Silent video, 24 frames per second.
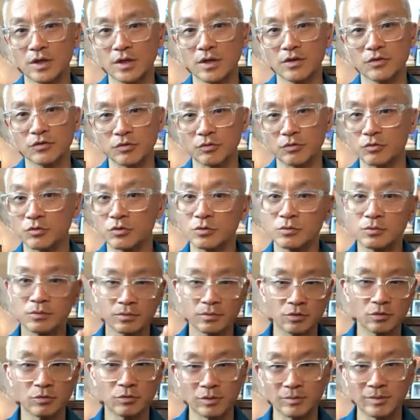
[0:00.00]
So
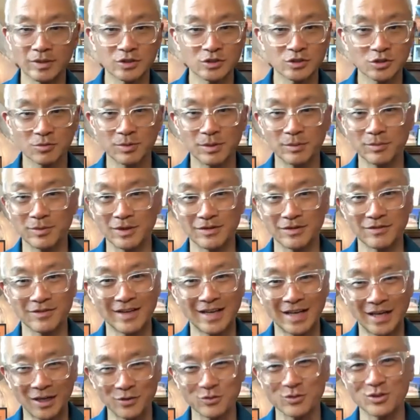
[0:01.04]
do we make sure people have
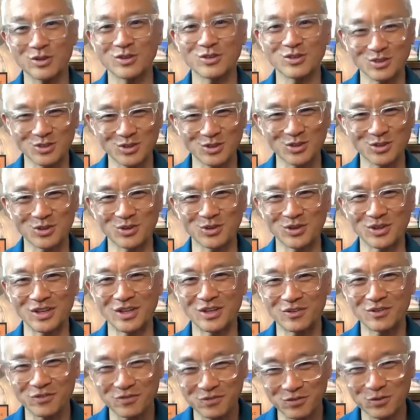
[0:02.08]
housing security
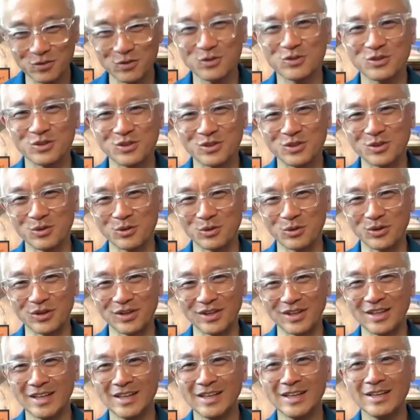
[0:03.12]
and food
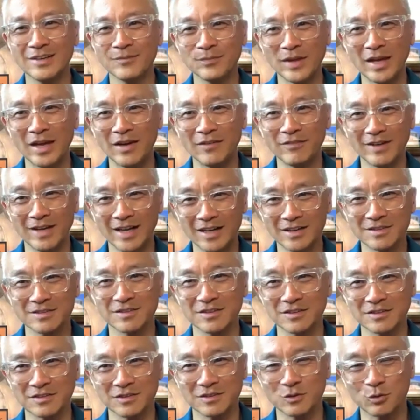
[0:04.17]
security, to have
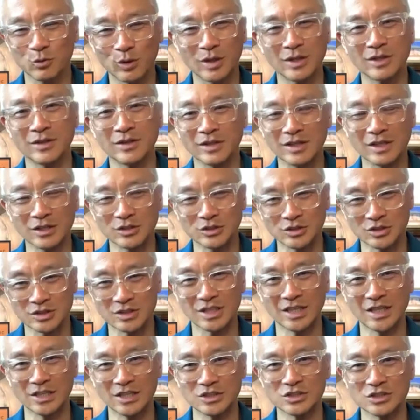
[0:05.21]
access to quality
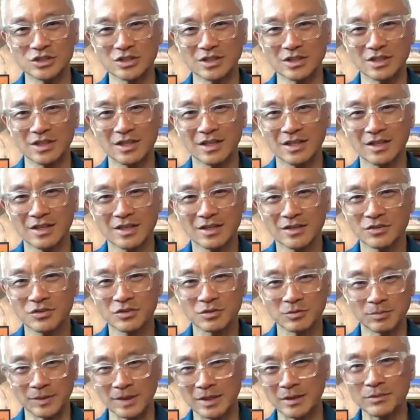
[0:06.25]
education, to
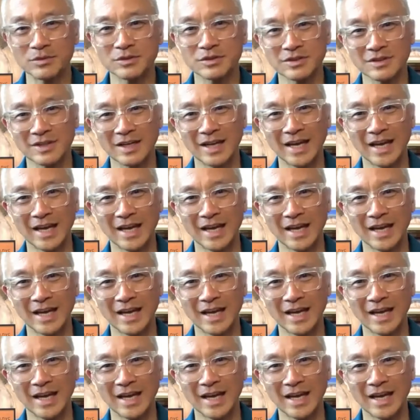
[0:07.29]
be able to